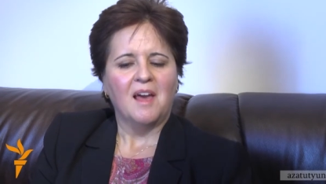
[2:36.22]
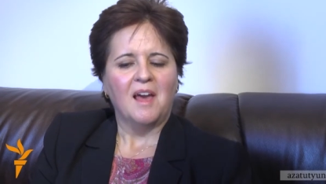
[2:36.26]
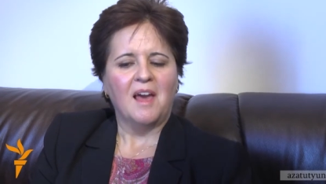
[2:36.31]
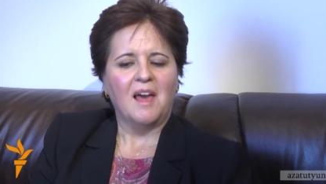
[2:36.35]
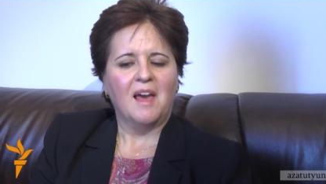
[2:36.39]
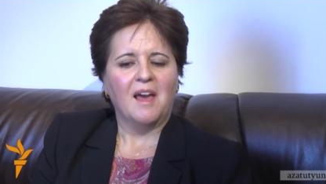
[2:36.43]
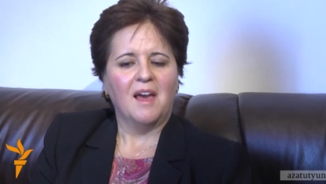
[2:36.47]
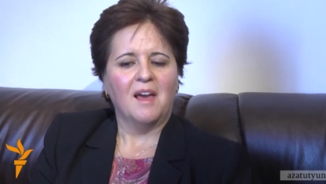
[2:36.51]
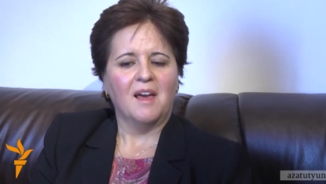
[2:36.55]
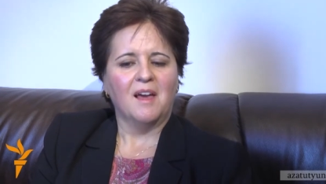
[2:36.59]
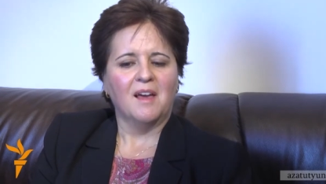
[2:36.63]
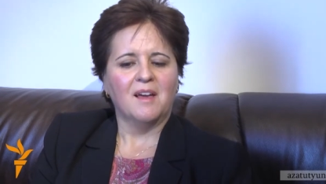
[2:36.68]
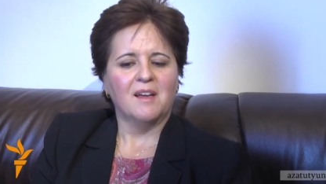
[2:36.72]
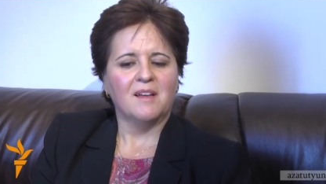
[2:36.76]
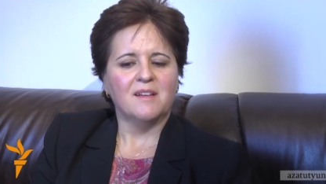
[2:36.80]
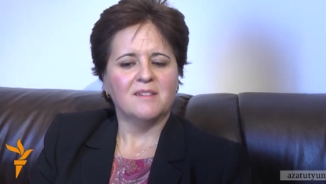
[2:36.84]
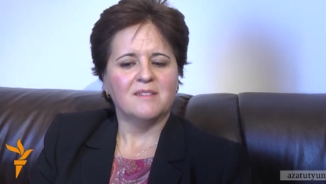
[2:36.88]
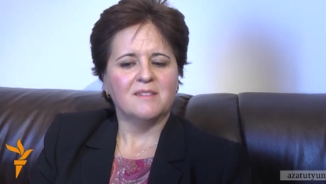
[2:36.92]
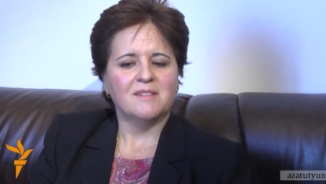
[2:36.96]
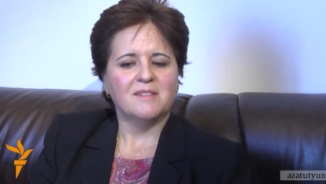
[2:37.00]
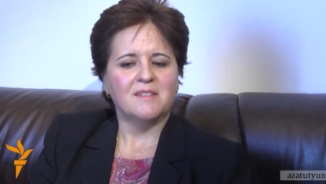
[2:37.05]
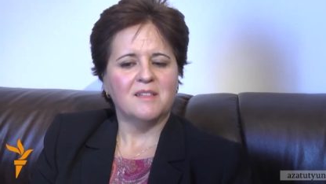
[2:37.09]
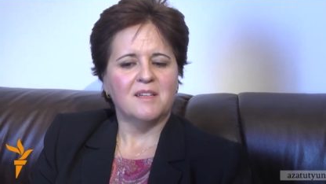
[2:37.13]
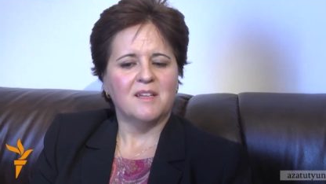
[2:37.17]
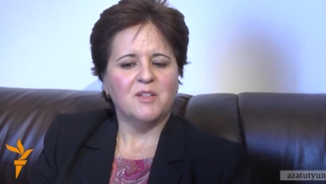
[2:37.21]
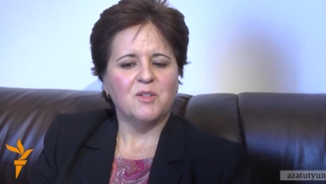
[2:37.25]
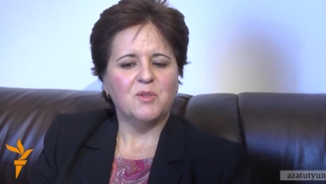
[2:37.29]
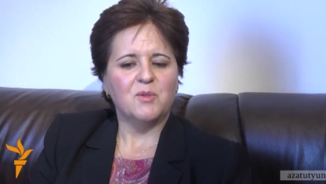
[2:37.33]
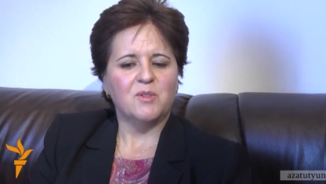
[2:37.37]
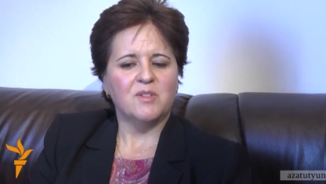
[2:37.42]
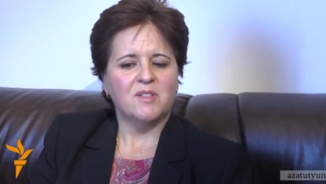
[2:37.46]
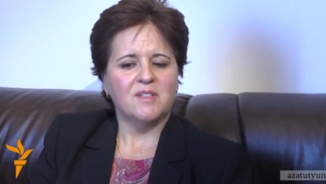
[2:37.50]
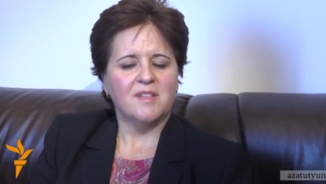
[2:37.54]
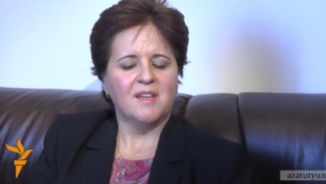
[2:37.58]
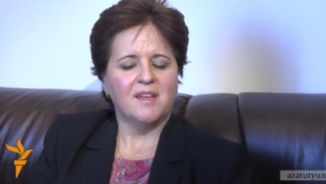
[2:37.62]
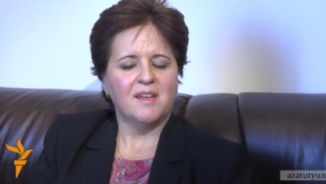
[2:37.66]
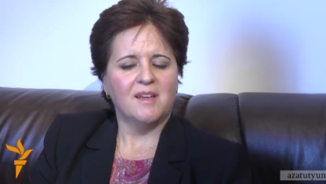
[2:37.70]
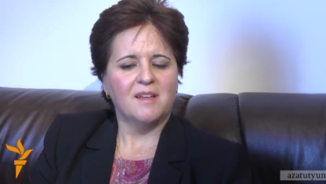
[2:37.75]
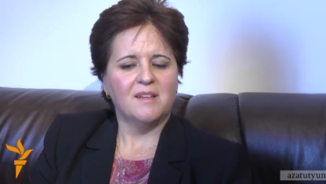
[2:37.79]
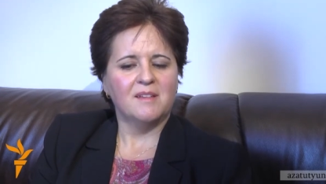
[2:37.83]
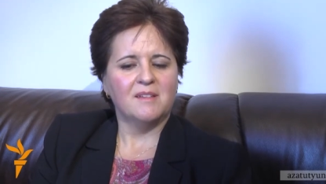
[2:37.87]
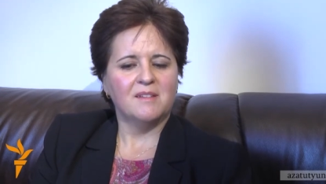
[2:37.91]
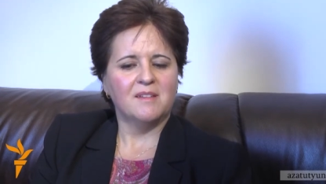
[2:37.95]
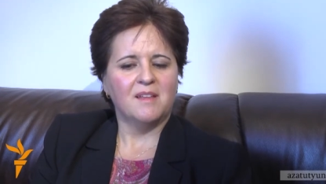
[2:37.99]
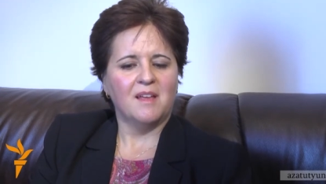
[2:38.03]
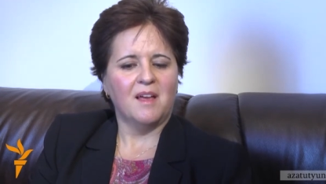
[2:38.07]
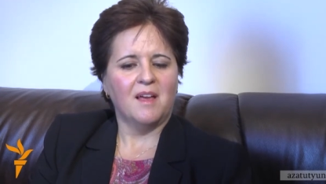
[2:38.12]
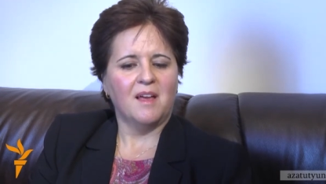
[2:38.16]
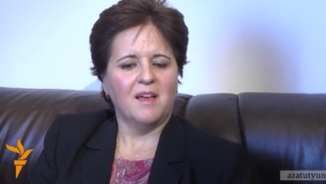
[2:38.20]
And as you
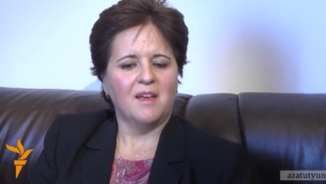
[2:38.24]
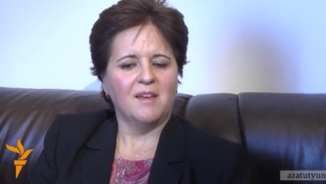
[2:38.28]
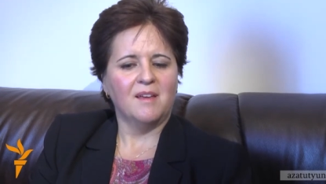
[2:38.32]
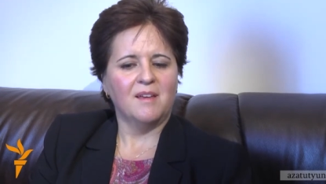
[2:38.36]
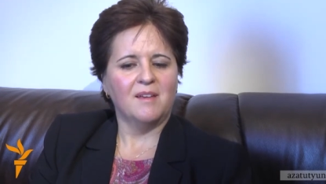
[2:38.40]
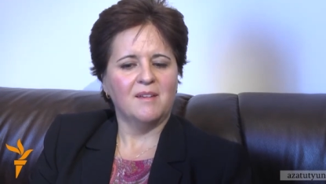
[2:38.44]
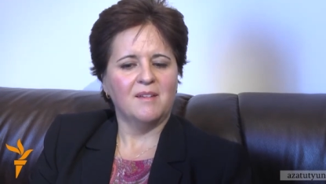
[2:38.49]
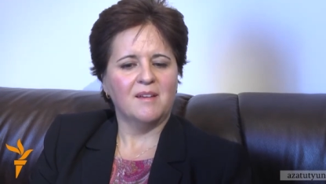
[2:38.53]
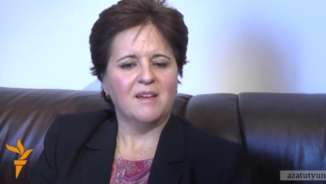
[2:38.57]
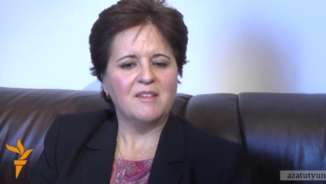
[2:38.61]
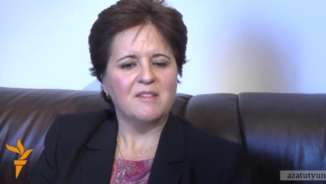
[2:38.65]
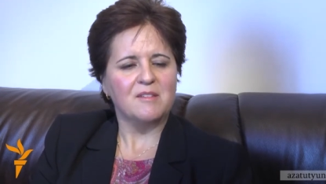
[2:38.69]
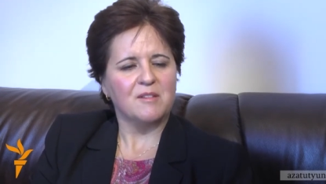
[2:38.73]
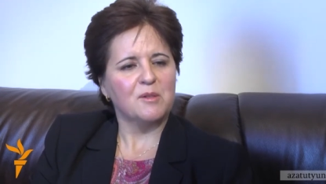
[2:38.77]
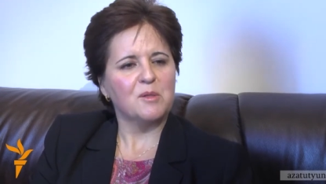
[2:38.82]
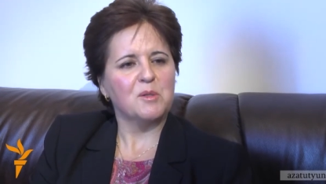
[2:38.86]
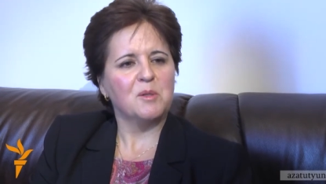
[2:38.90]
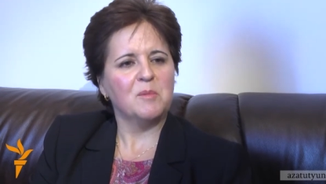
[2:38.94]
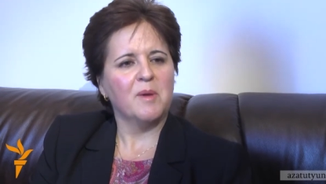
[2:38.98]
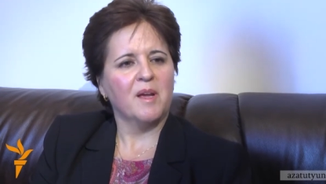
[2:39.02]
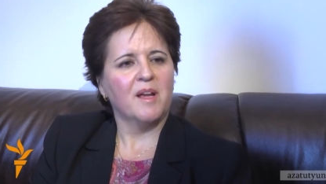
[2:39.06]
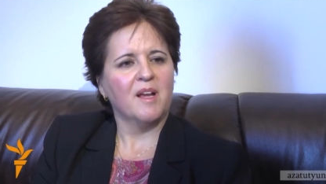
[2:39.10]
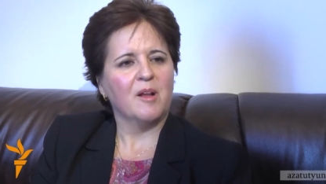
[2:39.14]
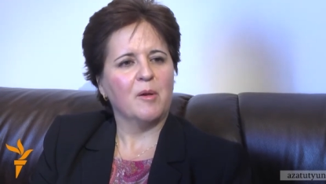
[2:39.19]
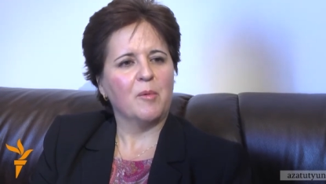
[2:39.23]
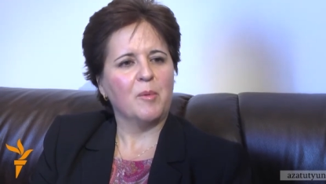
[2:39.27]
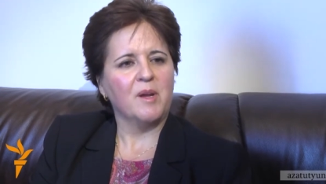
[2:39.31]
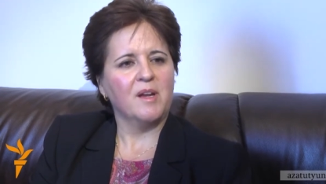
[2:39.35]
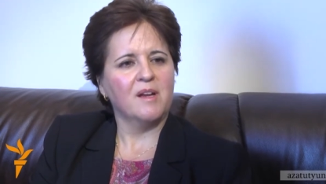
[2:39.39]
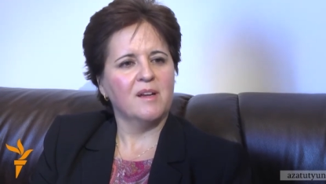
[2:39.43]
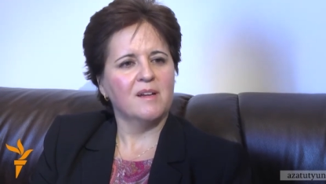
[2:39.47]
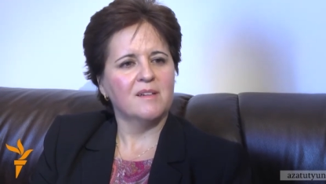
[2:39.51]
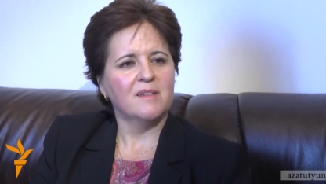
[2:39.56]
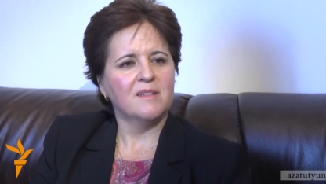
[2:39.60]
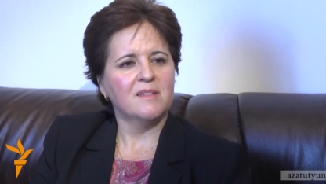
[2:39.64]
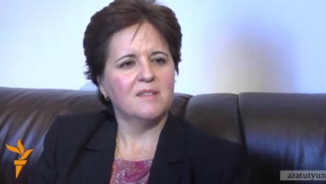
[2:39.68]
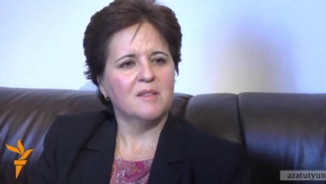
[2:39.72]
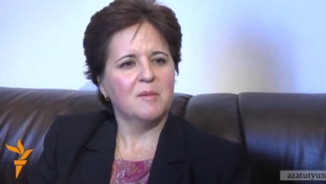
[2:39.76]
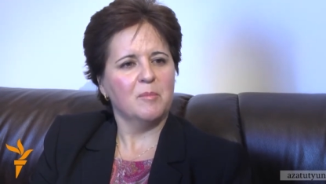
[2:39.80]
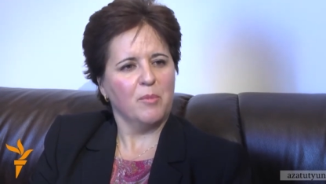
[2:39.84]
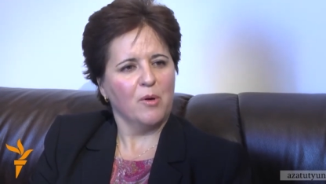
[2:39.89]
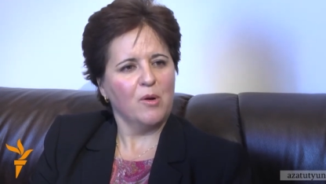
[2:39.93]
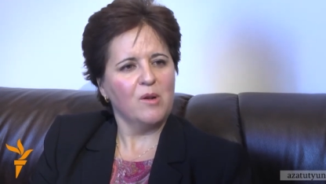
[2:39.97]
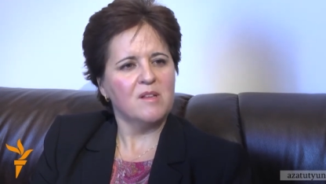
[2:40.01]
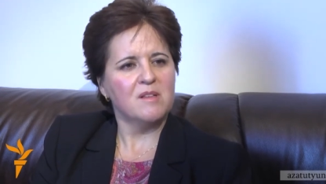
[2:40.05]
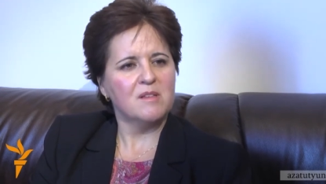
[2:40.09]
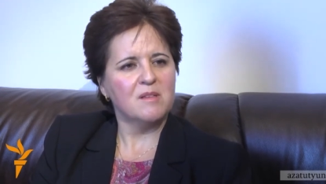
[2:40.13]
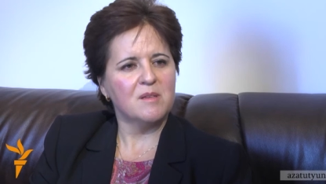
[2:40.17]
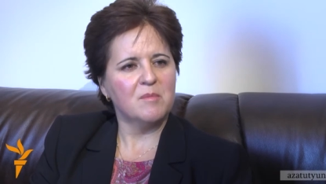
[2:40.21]
said, I started my career in the
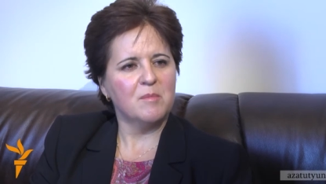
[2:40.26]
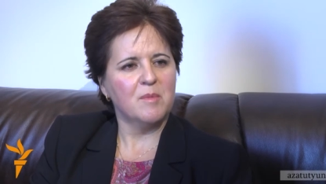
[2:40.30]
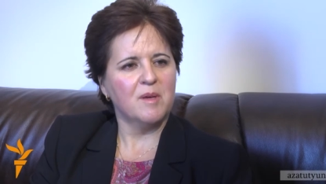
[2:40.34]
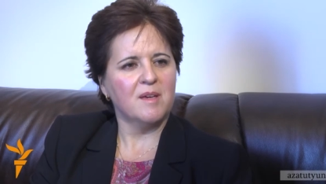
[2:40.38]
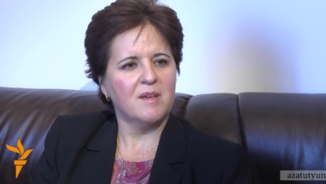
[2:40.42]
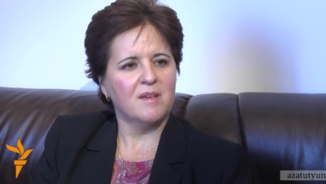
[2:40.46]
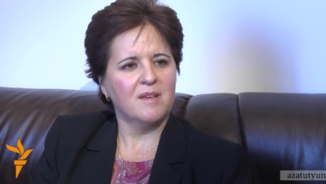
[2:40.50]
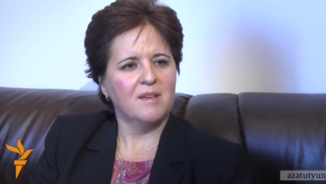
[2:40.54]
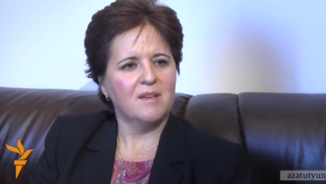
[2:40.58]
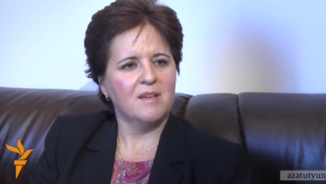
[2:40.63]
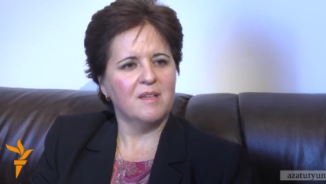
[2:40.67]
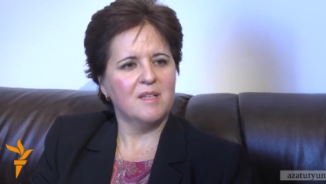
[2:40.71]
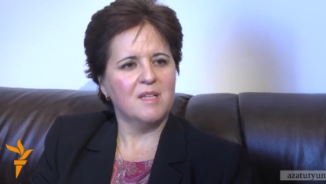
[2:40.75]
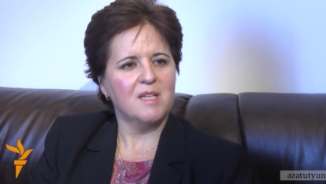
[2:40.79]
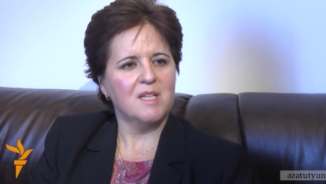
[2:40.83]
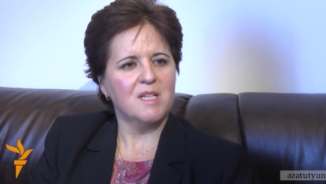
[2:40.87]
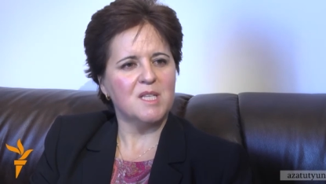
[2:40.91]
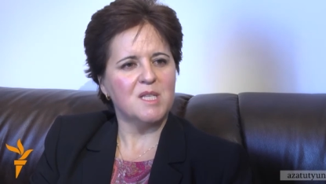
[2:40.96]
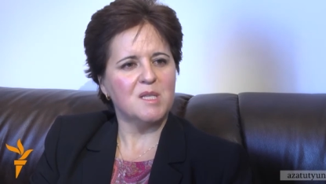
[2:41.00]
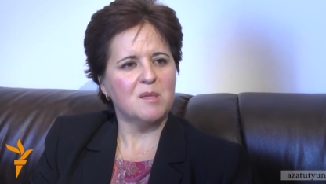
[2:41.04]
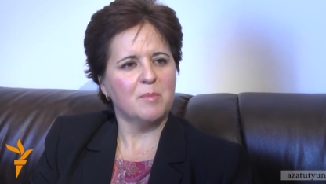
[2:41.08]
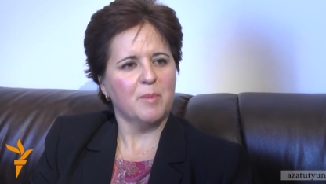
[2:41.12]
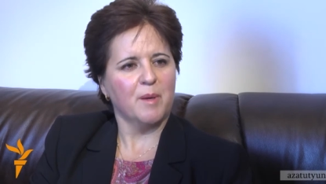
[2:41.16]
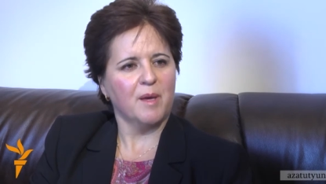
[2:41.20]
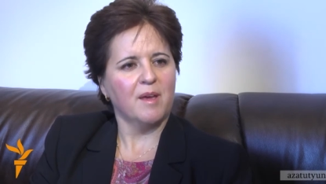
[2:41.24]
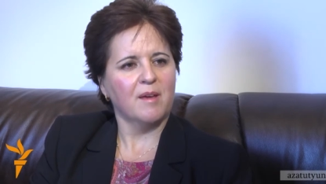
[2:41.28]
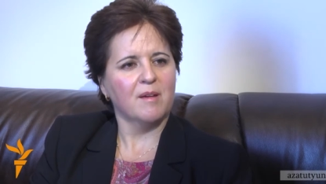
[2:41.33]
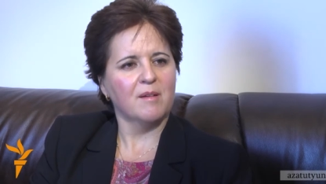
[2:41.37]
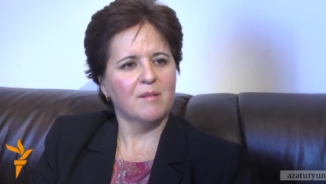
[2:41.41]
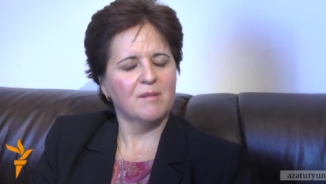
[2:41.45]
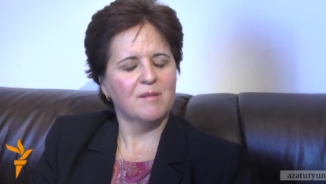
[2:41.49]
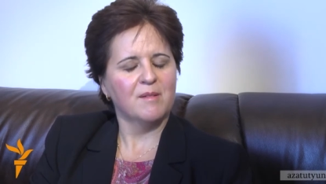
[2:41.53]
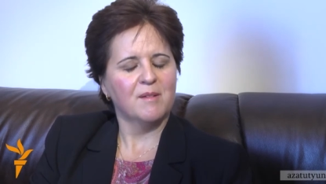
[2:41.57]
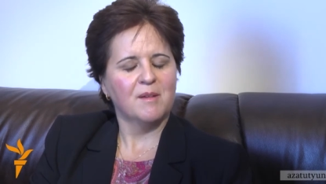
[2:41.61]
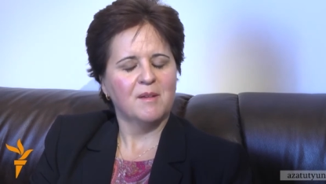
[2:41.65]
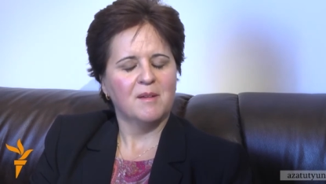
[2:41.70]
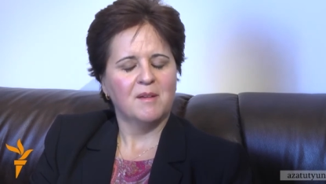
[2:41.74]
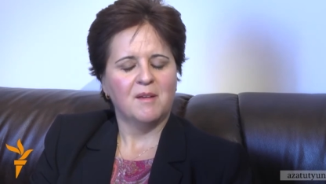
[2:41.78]
policy making in Spain,